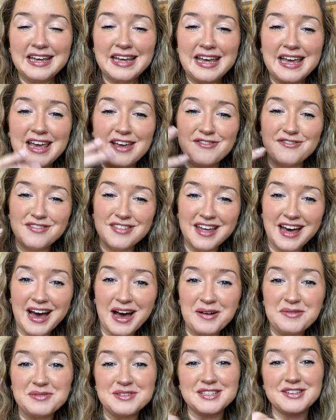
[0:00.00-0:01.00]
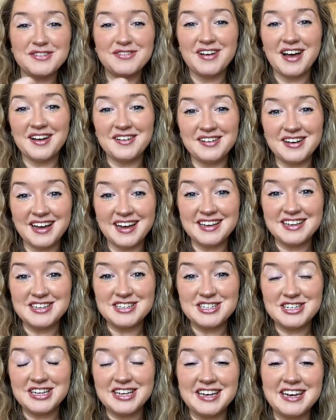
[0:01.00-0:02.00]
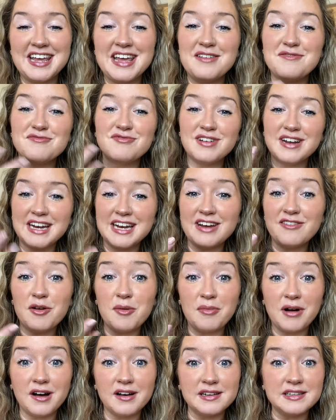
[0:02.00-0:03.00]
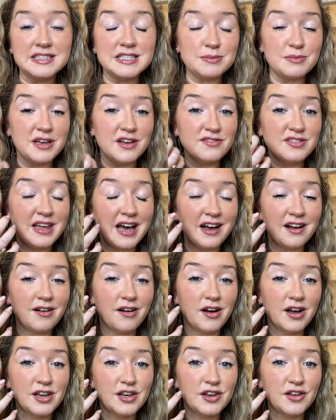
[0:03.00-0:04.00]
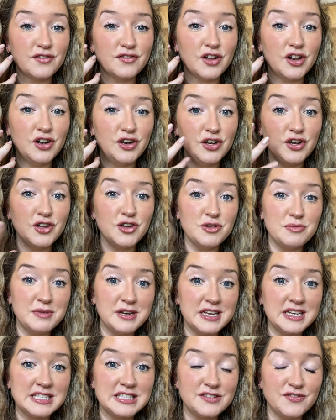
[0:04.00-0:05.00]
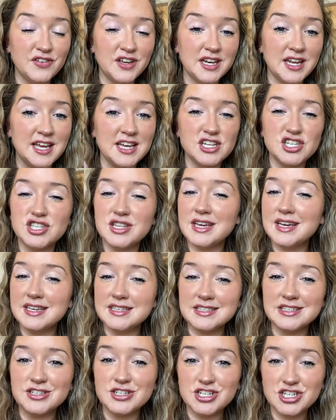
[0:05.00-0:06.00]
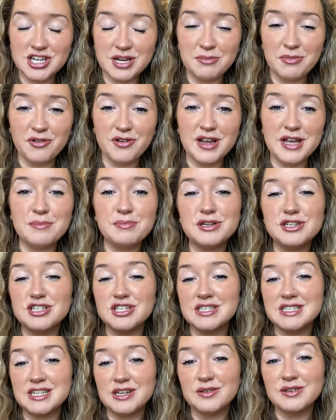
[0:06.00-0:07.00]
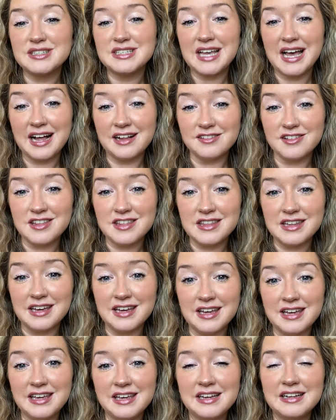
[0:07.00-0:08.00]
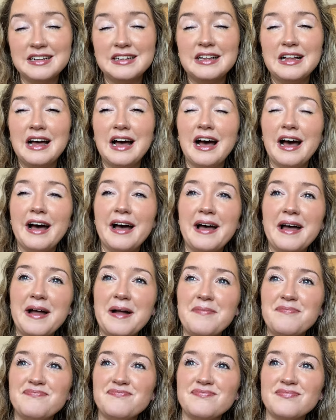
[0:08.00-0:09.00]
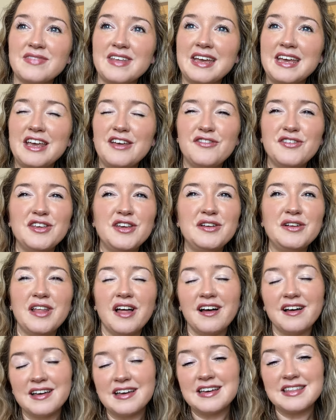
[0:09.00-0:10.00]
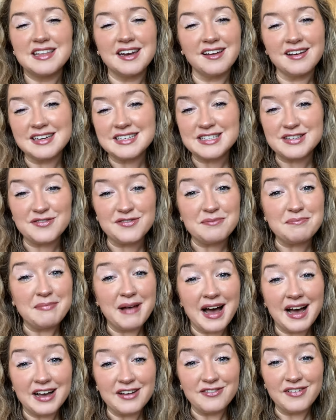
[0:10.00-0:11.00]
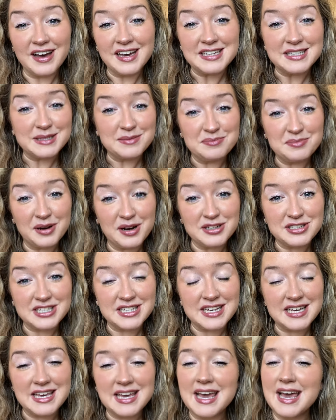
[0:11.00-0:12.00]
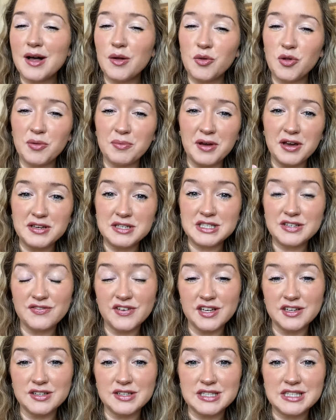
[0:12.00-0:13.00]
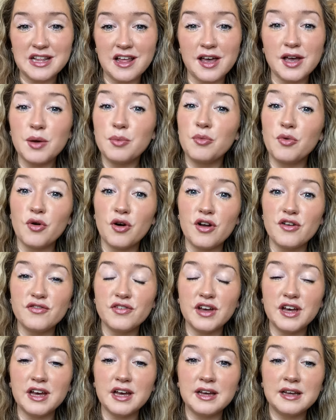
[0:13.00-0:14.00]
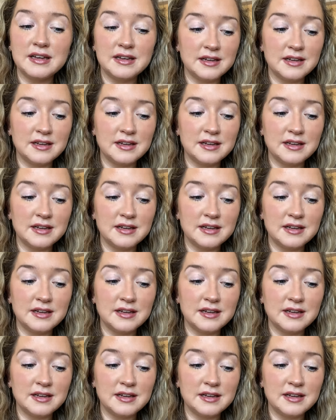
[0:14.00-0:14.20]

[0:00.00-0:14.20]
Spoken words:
if that was a foundation. It really reminds me of that kind of luminous finish that isn't shimmery but just looks healthy. If you like the likes of MAC Face and Body, it almost feels like more of a